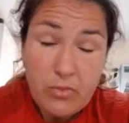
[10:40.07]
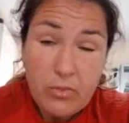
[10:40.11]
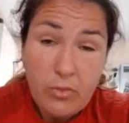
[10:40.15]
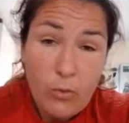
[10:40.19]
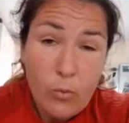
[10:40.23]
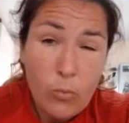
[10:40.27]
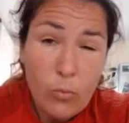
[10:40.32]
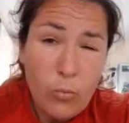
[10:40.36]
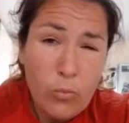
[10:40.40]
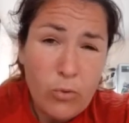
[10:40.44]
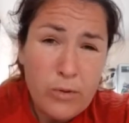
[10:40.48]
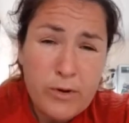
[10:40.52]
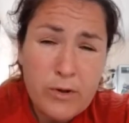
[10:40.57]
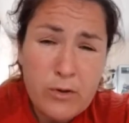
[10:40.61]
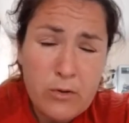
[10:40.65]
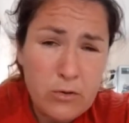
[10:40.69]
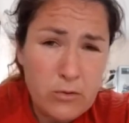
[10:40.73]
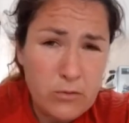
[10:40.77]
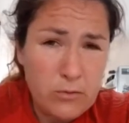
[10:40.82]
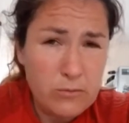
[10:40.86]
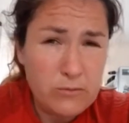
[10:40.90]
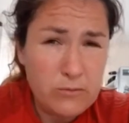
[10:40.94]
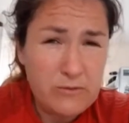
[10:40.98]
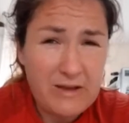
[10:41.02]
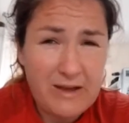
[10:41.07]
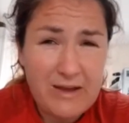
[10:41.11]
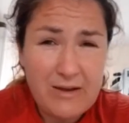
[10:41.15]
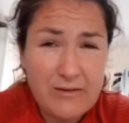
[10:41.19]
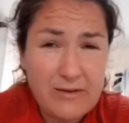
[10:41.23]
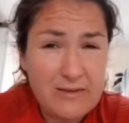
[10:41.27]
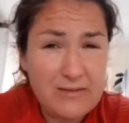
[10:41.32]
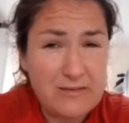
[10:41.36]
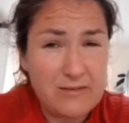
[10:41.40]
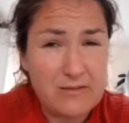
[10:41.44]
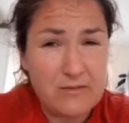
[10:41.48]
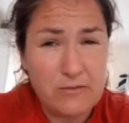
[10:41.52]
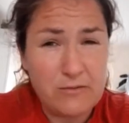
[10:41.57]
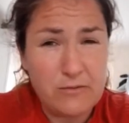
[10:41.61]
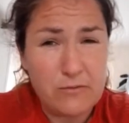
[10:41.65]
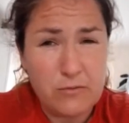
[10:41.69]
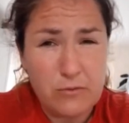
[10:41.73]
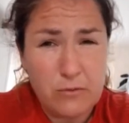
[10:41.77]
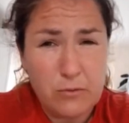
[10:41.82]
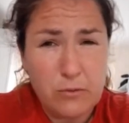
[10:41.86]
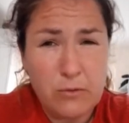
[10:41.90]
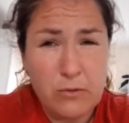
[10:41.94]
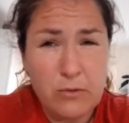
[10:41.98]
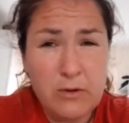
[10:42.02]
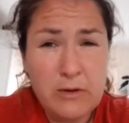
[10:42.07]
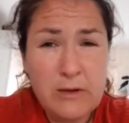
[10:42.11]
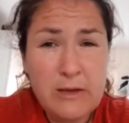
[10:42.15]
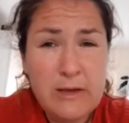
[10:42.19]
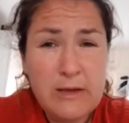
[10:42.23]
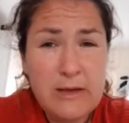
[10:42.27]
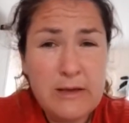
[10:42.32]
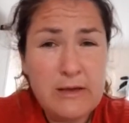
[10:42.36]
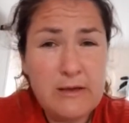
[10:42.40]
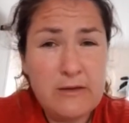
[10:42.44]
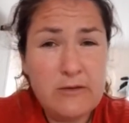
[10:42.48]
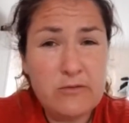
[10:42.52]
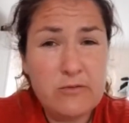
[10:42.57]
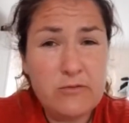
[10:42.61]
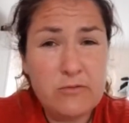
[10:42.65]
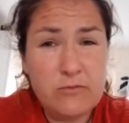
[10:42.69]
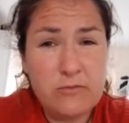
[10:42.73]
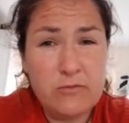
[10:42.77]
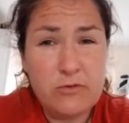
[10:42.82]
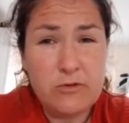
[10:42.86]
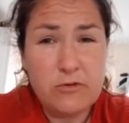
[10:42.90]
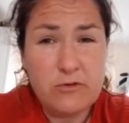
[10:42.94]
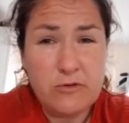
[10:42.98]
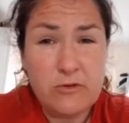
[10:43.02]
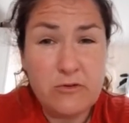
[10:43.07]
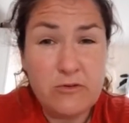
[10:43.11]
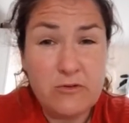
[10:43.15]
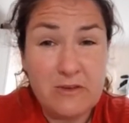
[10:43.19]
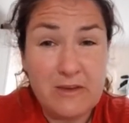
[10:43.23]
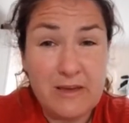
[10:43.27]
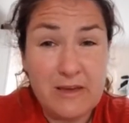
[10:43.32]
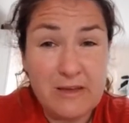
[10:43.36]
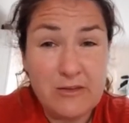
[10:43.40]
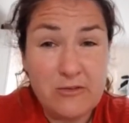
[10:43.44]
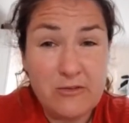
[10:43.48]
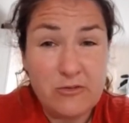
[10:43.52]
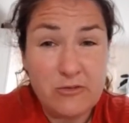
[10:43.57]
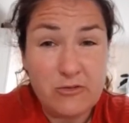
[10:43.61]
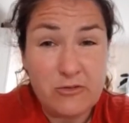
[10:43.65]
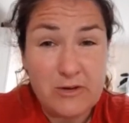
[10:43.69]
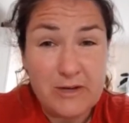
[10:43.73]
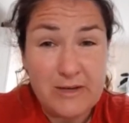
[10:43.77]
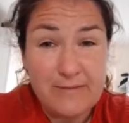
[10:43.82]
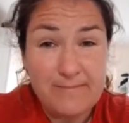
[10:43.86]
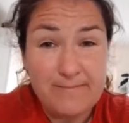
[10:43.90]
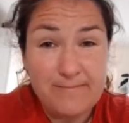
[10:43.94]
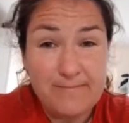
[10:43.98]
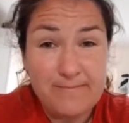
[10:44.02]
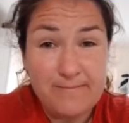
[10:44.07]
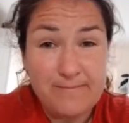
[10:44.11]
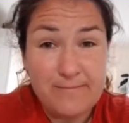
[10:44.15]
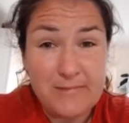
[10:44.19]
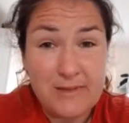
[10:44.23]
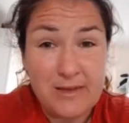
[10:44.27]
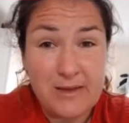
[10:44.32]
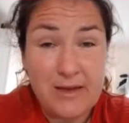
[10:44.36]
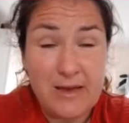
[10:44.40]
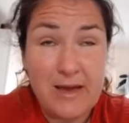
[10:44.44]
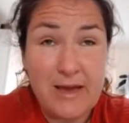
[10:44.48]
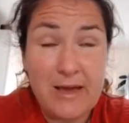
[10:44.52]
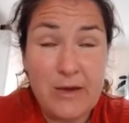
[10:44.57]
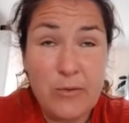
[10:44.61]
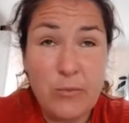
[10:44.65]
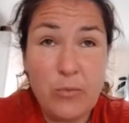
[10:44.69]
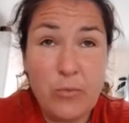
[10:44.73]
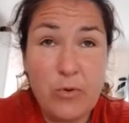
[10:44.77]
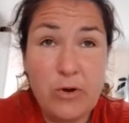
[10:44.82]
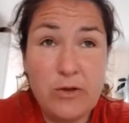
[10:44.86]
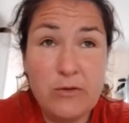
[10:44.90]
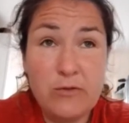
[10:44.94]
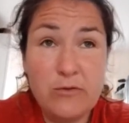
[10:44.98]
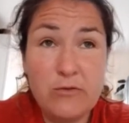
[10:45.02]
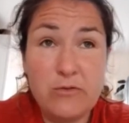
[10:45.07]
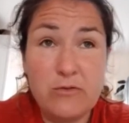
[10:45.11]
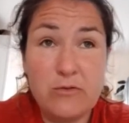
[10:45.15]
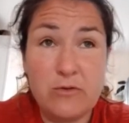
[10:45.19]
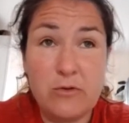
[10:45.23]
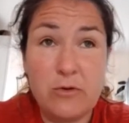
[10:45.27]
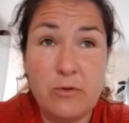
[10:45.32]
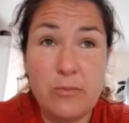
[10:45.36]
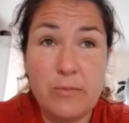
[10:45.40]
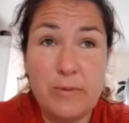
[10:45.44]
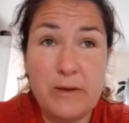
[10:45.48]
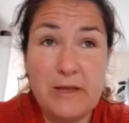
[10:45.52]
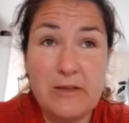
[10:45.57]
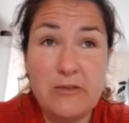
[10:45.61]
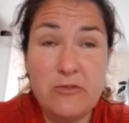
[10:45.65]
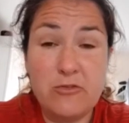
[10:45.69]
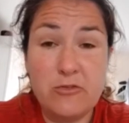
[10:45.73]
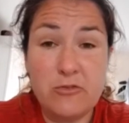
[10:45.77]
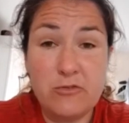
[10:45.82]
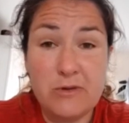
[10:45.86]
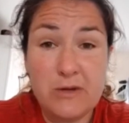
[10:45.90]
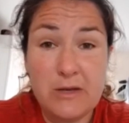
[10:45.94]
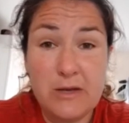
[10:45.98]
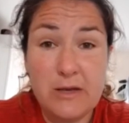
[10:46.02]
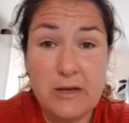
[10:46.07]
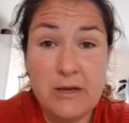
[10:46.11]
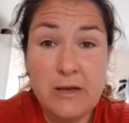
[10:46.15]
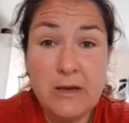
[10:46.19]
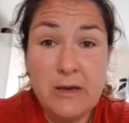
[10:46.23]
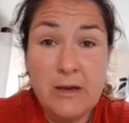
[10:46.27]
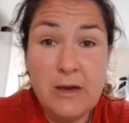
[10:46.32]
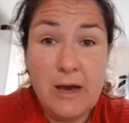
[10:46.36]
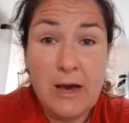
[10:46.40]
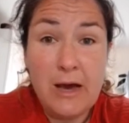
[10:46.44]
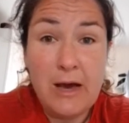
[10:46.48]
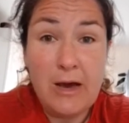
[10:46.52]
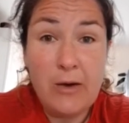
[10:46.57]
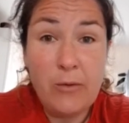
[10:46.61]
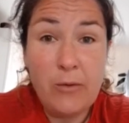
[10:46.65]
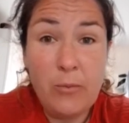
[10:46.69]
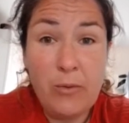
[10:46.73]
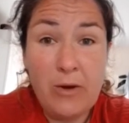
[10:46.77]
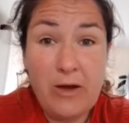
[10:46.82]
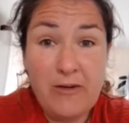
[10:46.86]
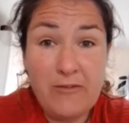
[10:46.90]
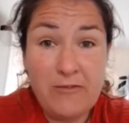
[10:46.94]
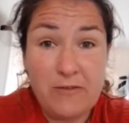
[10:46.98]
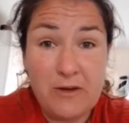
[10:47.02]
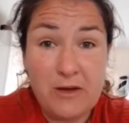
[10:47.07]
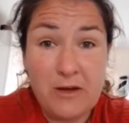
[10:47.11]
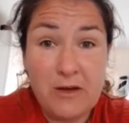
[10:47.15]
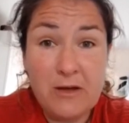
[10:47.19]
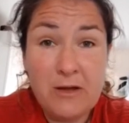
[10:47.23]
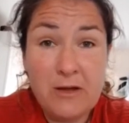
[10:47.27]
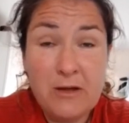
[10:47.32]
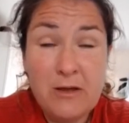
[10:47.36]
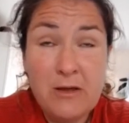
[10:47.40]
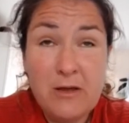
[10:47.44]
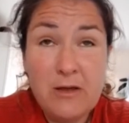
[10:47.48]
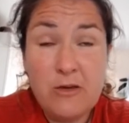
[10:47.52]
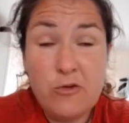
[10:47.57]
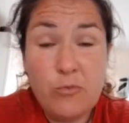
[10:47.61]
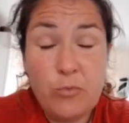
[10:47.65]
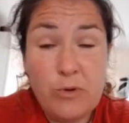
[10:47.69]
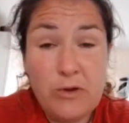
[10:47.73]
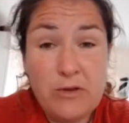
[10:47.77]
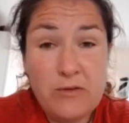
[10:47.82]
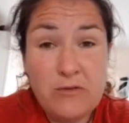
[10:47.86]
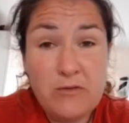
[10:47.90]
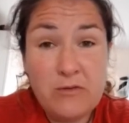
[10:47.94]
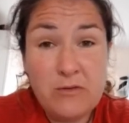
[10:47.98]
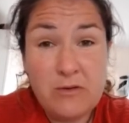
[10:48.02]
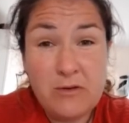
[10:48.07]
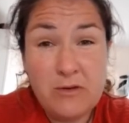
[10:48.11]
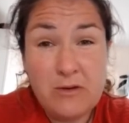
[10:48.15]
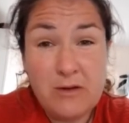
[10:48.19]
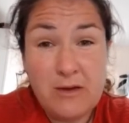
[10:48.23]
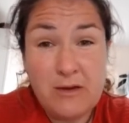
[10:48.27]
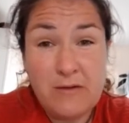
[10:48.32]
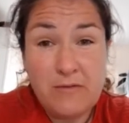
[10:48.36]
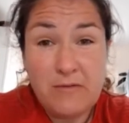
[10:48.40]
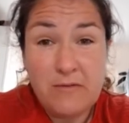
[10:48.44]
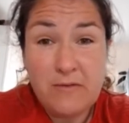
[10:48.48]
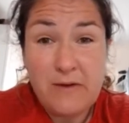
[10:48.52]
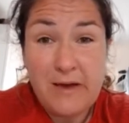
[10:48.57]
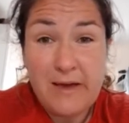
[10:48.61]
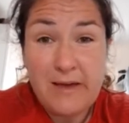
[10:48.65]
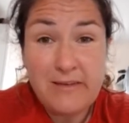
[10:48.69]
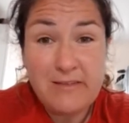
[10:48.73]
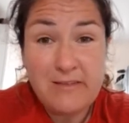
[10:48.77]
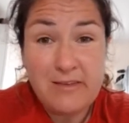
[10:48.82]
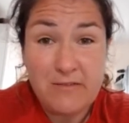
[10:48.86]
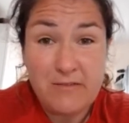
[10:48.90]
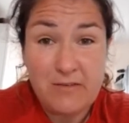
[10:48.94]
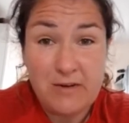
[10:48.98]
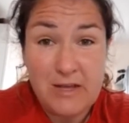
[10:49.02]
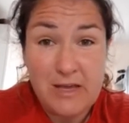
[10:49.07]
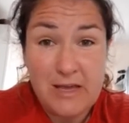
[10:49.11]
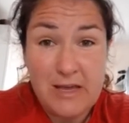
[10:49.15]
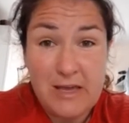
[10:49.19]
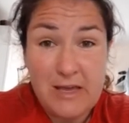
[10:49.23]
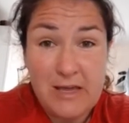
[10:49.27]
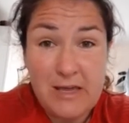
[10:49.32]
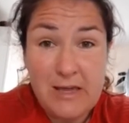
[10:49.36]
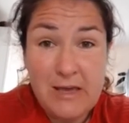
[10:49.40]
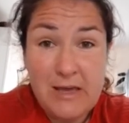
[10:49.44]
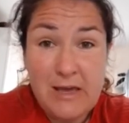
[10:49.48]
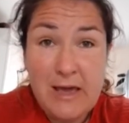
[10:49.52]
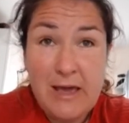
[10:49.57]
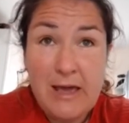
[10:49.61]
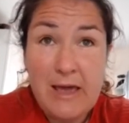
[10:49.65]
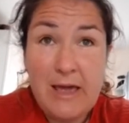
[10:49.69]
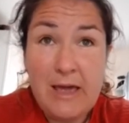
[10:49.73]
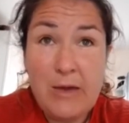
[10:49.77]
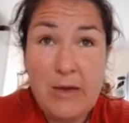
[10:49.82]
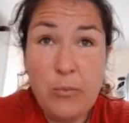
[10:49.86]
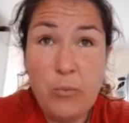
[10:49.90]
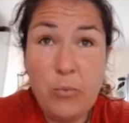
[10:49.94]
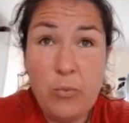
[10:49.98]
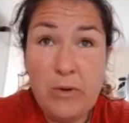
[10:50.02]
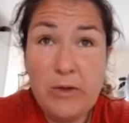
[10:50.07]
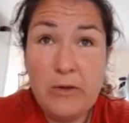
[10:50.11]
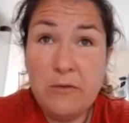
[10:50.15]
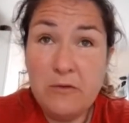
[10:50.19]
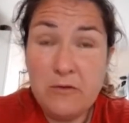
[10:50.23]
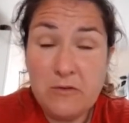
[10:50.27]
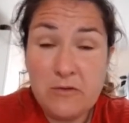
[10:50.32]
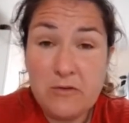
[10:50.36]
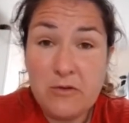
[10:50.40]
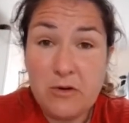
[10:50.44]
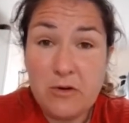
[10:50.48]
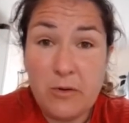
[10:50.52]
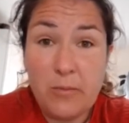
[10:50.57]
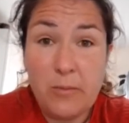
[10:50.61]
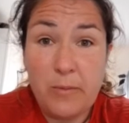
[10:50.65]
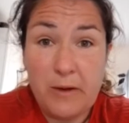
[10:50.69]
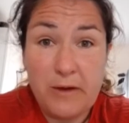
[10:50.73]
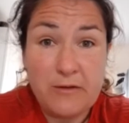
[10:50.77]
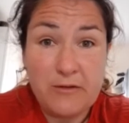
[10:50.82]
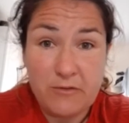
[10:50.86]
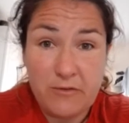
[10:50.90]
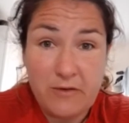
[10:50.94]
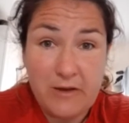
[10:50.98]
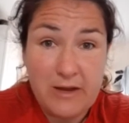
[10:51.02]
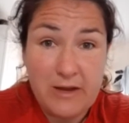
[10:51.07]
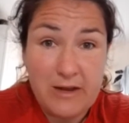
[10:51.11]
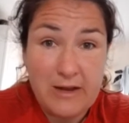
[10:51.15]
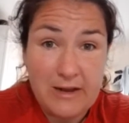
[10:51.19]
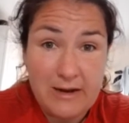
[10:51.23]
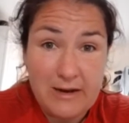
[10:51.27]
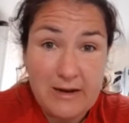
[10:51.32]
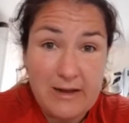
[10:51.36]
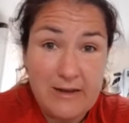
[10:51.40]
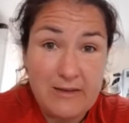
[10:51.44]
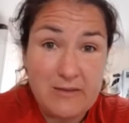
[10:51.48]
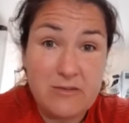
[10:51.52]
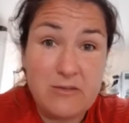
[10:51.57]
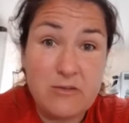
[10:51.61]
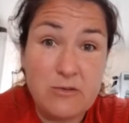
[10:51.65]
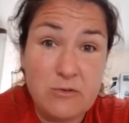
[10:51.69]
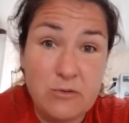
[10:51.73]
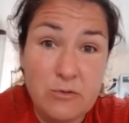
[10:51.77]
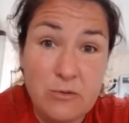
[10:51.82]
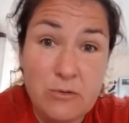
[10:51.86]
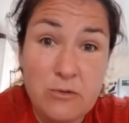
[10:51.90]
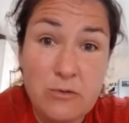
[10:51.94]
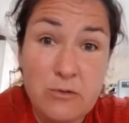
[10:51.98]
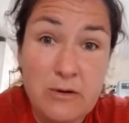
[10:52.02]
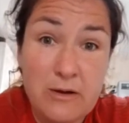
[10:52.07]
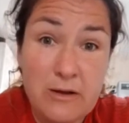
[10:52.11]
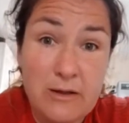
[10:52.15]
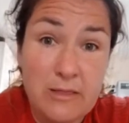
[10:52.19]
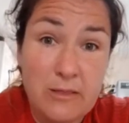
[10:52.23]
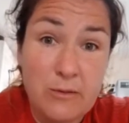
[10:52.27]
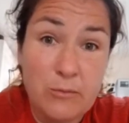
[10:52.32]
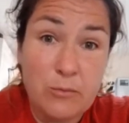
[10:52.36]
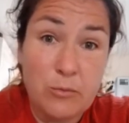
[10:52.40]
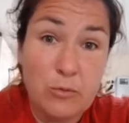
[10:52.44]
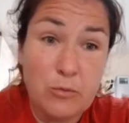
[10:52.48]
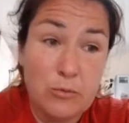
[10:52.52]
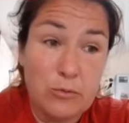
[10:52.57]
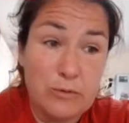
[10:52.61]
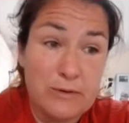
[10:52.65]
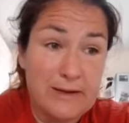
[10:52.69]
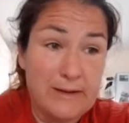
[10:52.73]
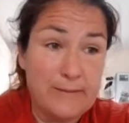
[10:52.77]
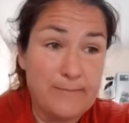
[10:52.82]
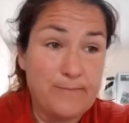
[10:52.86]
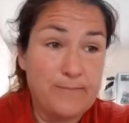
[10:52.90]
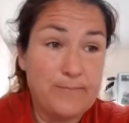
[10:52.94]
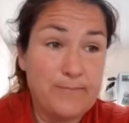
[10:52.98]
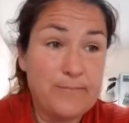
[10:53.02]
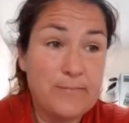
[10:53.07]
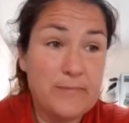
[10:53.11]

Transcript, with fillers: What a cool down isn't for is reducing injury. Okay, it won't stop injury. However, if we're doing it effectively, it will stop us feeling less sore in the morning.